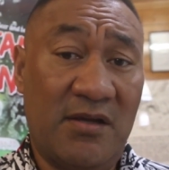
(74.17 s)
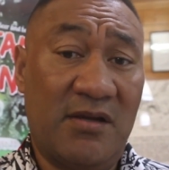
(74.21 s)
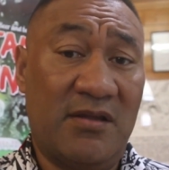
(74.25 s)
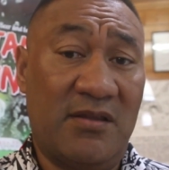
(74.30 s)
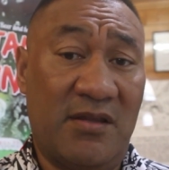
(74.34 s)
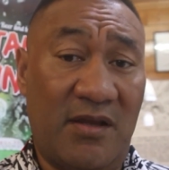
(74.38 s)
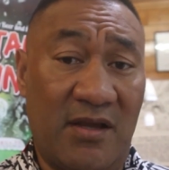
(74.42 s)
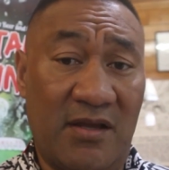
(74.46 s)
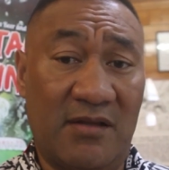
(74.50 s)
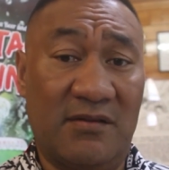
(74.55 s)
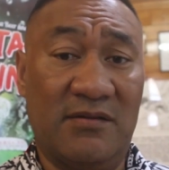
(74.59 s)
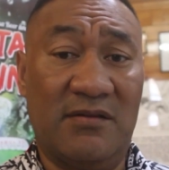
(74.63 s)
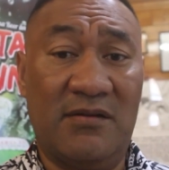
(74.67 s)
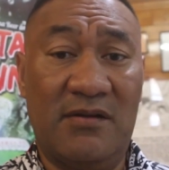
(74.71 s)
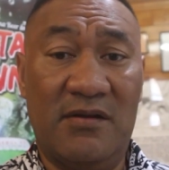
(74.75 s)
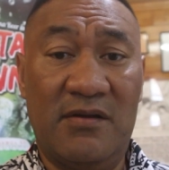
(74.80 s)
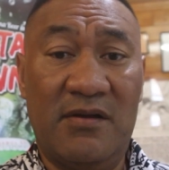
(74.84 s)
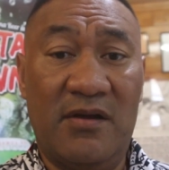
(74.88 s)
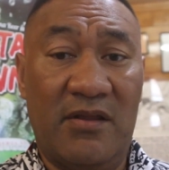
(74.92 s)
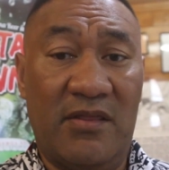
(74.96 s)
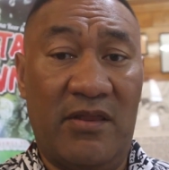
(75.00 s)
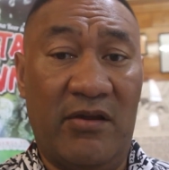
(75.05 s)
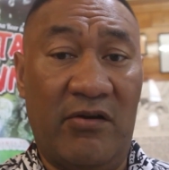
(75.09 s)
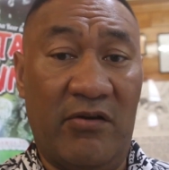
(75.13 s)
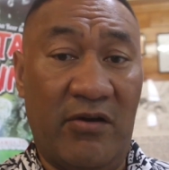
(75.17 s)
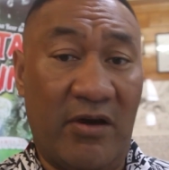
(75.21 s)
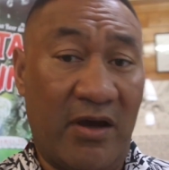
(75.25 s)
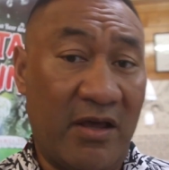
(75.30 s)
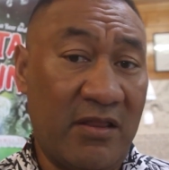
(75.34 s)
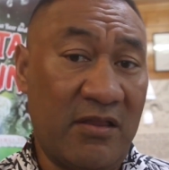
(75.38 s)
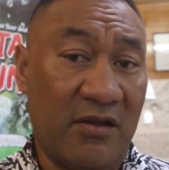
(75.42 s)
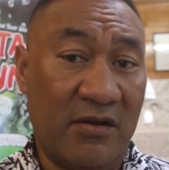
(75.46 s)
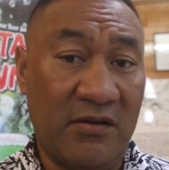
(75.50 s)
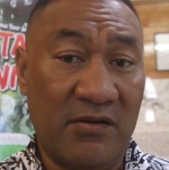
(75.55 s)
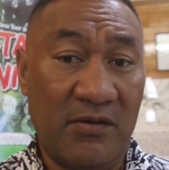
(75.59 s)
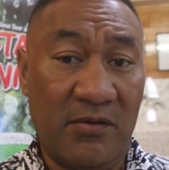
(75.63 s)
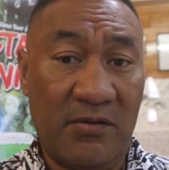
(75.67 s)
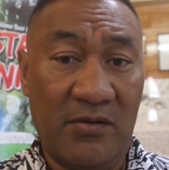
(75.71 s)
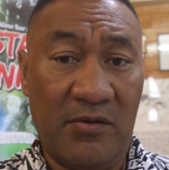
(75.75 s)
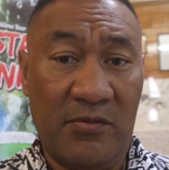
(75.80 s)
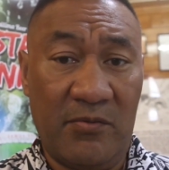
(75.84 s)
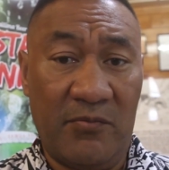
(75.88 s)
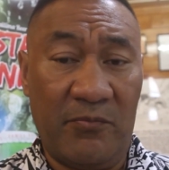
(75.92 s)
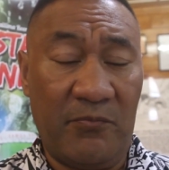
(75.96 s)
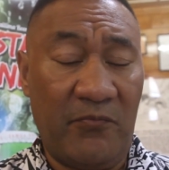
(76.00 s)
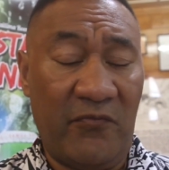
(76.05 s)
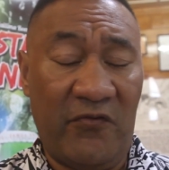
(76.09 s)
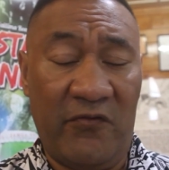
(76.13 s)
that there are other
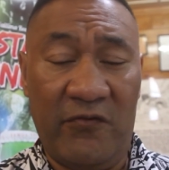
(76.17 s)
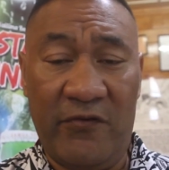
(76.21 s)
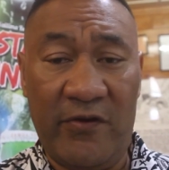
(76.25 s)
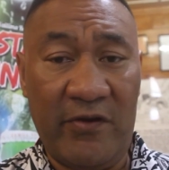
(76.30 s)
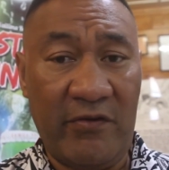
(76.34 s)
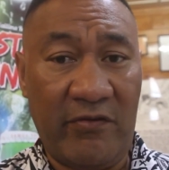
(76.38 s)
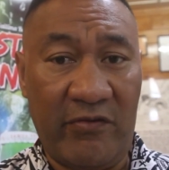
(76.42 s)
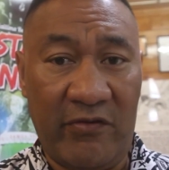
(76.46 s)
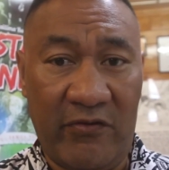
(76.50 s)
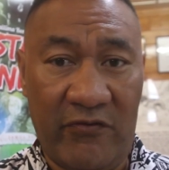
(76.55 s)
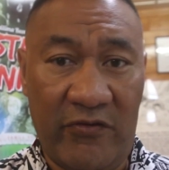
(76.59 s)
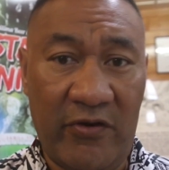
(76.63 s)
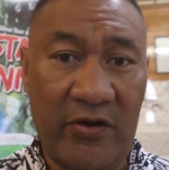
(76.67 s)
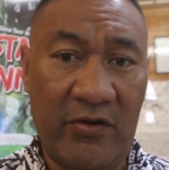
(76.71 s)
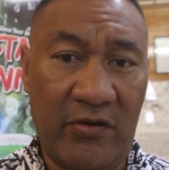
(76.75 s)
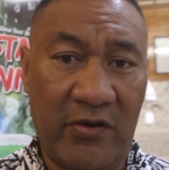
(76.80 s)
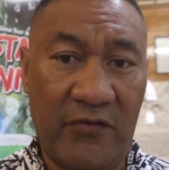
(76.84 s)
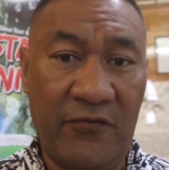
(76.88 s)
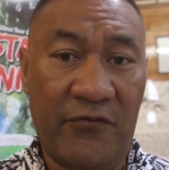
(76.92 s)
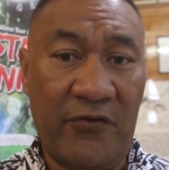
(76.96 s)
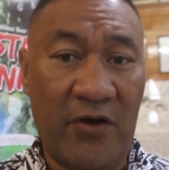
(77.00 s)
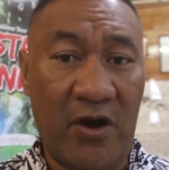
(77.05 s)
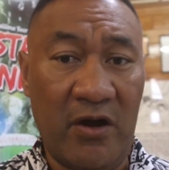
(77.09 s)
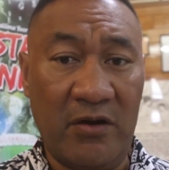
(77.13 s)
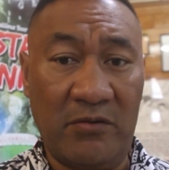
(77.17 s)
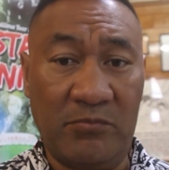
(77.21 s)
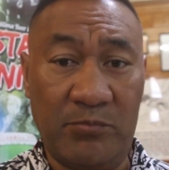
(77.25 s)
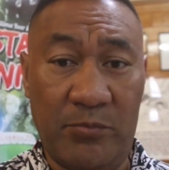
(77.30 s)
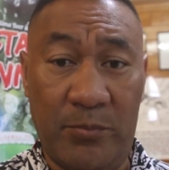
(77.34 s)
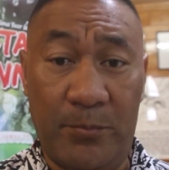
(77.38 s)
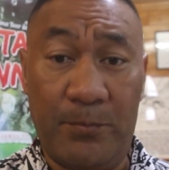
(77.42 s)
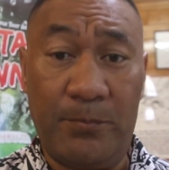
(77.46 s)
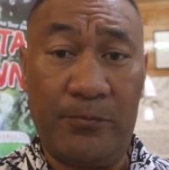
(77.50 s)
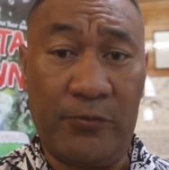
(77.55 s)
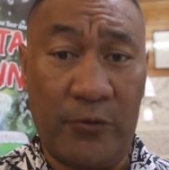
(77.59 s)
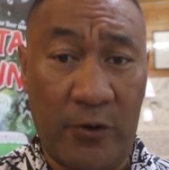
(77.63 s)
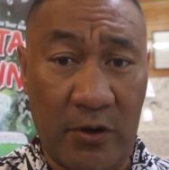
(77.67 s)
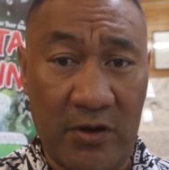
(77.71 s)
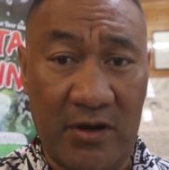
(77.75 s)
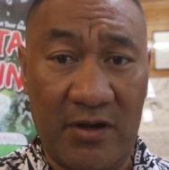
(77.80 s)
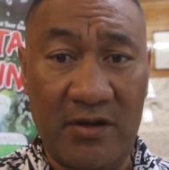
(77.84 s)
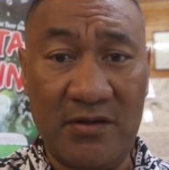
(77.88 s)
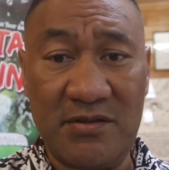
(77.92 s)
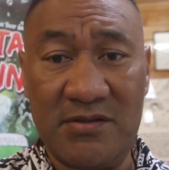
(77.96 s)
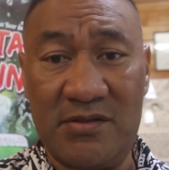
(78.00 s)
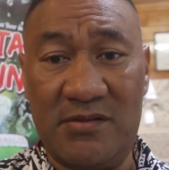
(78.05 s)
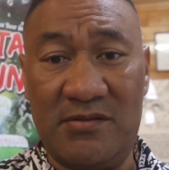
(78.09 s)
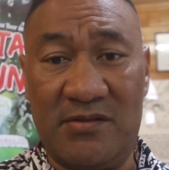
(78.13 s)
very, very fine
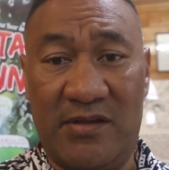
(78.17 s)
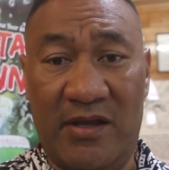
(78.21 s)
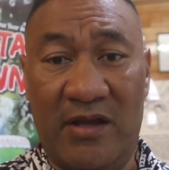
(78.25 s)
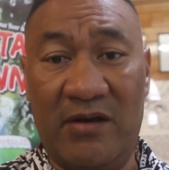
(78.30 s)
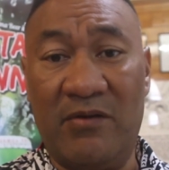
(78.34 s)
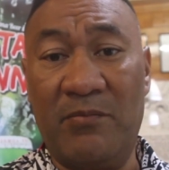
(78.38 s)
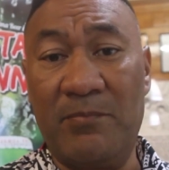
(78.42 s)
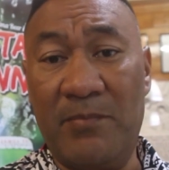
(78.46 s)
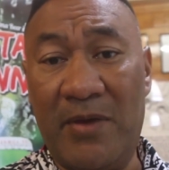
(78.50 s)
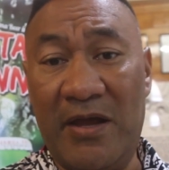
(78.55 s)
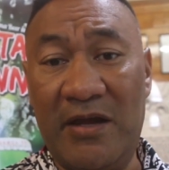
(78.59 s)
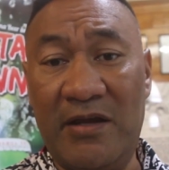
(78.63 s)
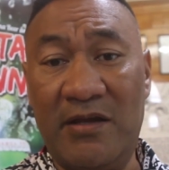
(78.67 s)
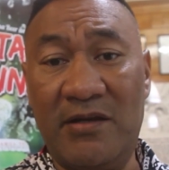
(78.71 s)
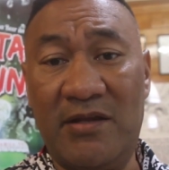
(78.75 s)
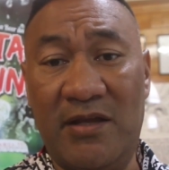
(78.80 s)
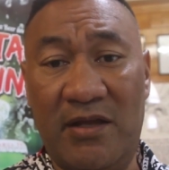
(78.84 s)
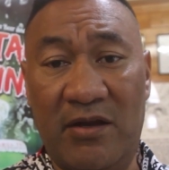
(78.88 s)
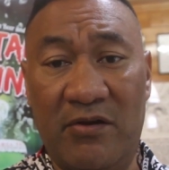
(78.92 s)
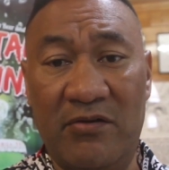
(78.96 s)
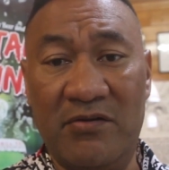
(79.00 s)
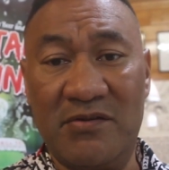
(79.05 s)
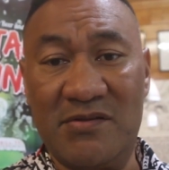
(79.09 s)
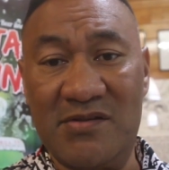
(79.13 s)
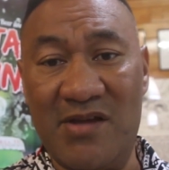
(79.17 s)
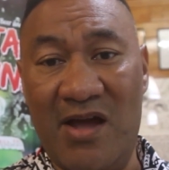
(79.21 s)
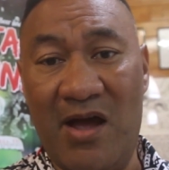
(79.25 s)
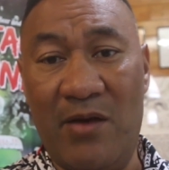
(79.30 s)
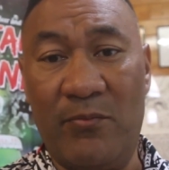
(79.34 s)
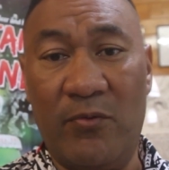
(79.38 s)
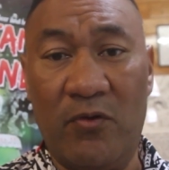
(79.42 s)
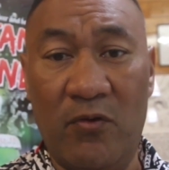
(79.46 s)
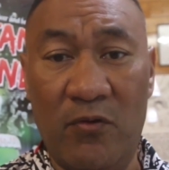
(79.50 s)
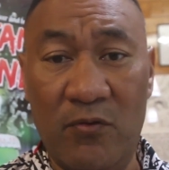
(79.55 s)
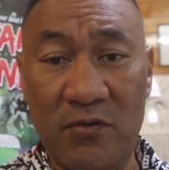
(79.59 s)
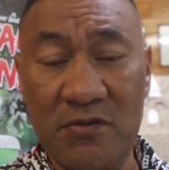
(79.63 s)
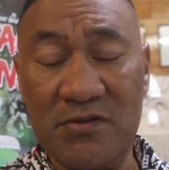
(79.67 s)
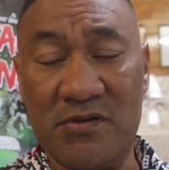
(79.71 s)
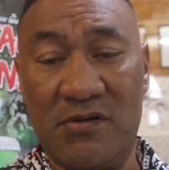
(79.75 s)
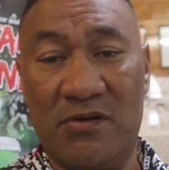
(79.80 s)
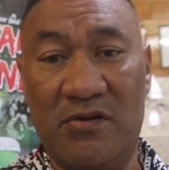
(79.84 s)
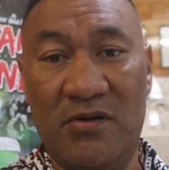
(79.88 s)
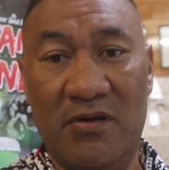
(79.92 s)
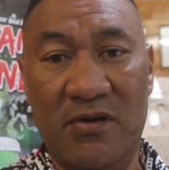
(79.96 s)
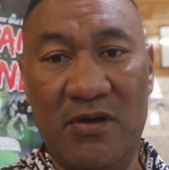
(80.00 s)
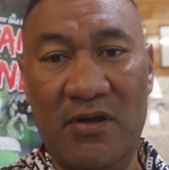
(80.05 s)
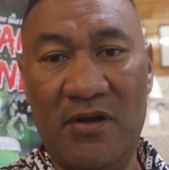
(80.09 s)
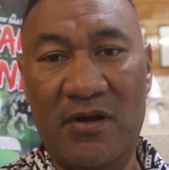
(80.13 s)
products that are made here in Samoa
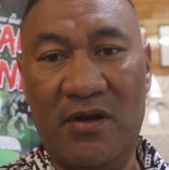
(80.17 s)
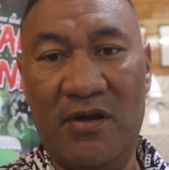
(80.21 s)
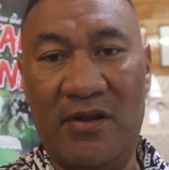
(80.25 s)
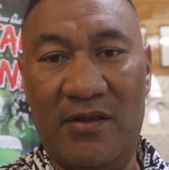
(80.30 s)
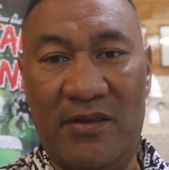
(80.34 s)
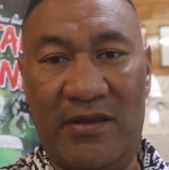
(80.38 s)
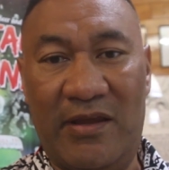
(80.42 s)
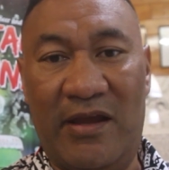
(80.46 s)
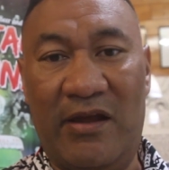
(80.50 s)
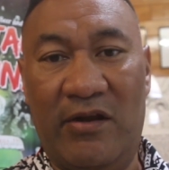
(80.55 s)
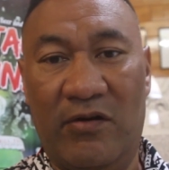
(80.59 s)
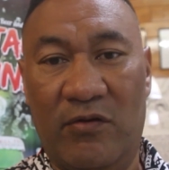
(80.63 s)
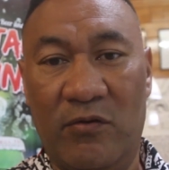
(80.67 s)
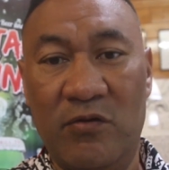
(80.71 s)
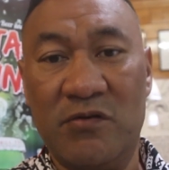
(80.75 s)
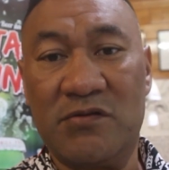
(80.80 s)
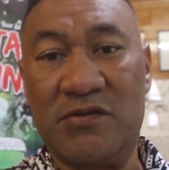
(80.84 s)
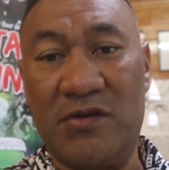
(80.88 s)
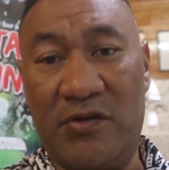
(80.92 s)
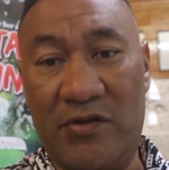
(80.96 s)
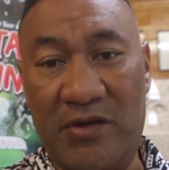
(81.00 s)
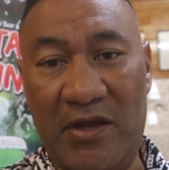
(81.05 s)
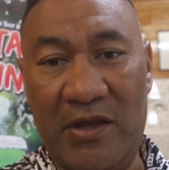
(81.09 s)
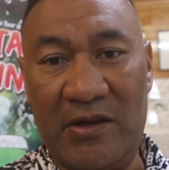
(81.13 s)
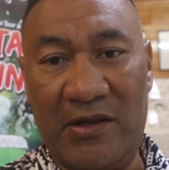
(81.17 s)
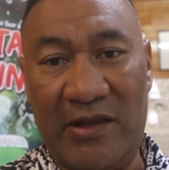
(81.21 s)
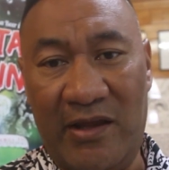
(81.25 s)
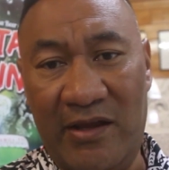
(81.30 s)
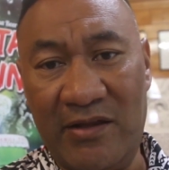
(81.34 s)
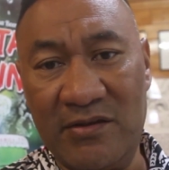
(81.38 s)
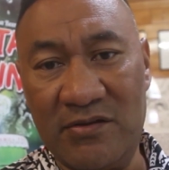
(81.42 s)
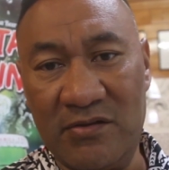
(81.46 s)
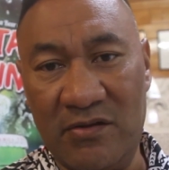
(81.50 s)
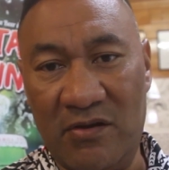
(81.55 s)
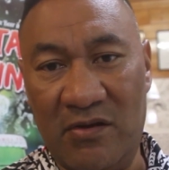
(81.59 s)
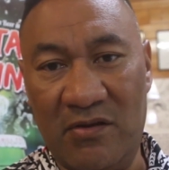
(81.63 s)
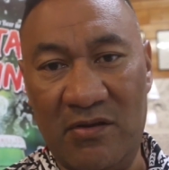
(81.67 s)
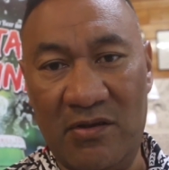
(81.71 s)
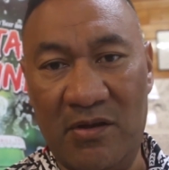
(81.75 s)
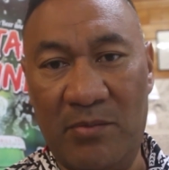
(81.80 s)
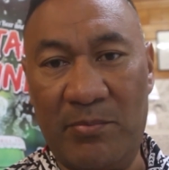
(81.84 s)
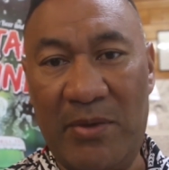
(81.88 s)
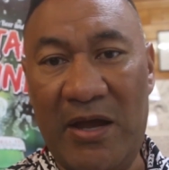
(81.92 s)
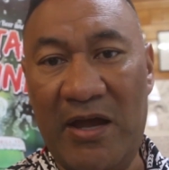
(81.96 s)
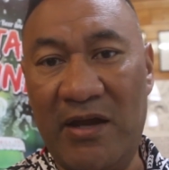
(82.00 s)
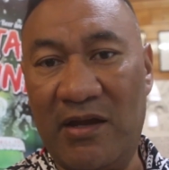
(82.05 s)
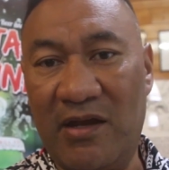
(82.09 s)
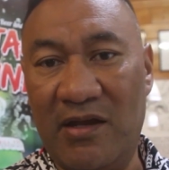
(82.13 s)
also that also can enter in the
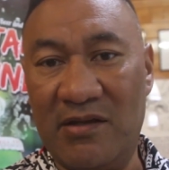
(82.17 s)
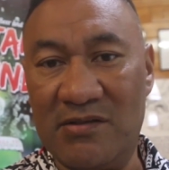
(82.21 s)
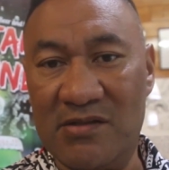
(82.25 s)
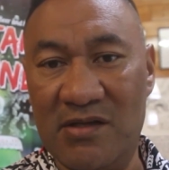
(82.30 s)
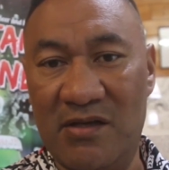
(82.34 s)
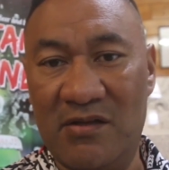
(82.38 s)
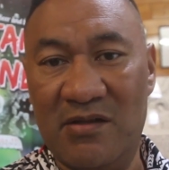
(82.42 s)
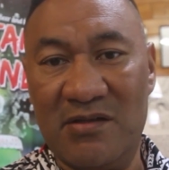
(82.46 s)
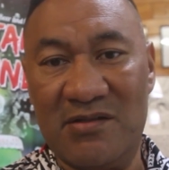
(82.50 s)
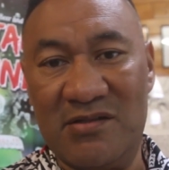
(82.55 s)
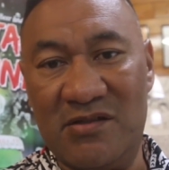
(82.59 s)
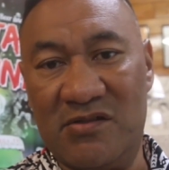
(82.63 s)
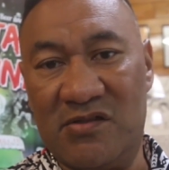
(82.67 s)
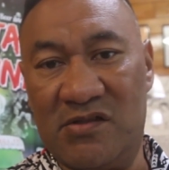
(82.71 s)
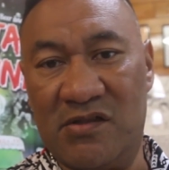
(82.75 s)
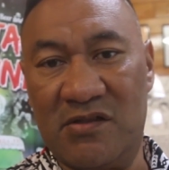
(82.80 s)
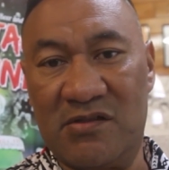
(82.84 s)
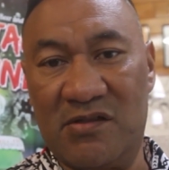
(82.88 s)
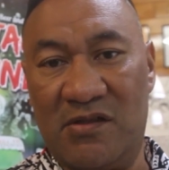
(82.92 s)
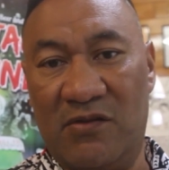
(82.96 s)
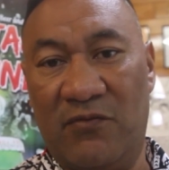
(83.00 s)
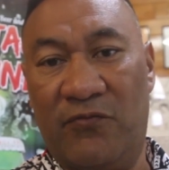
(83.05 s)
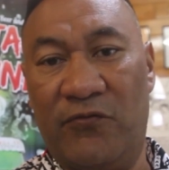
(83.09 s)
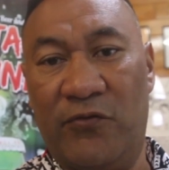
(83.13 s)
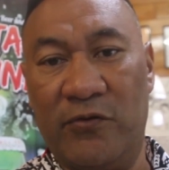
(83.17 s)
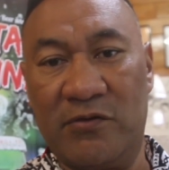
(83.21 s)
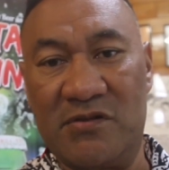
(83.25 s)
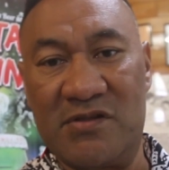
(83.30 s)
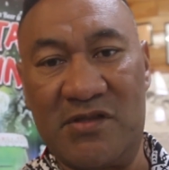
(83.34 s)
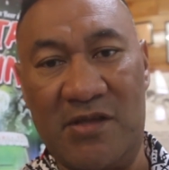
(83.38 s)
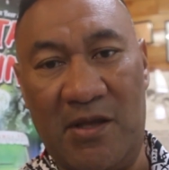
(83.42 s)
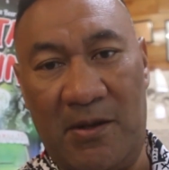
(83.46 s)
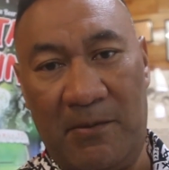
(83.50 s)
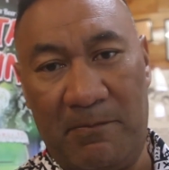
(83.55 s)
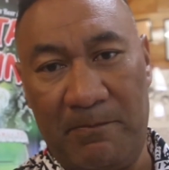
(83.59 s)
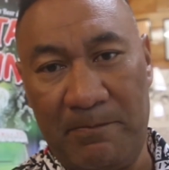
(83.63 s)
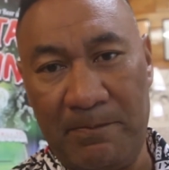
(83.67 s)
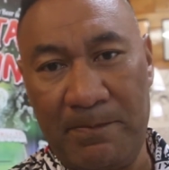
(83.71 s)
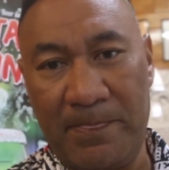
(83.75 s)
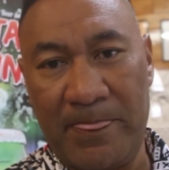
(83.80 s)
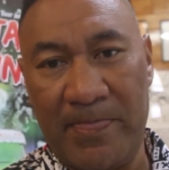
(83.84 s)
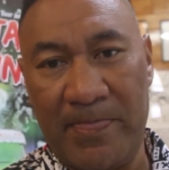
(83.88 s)
market. So this is just the footstep,